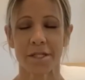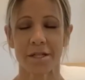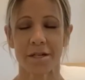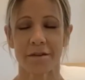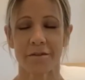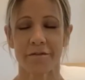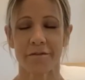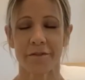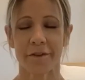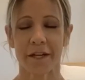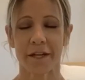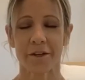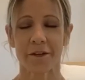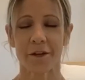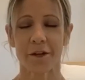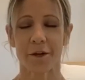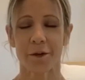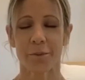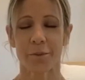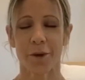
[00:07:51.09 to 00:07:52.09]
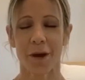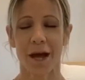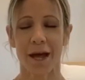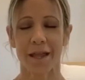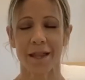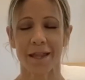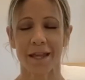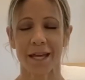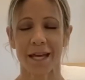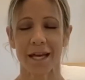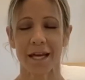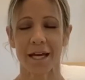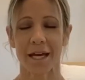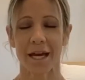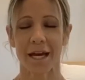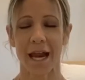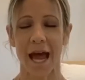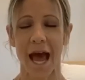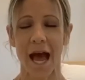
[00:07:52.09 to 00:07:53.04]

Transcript: and feel your breath in and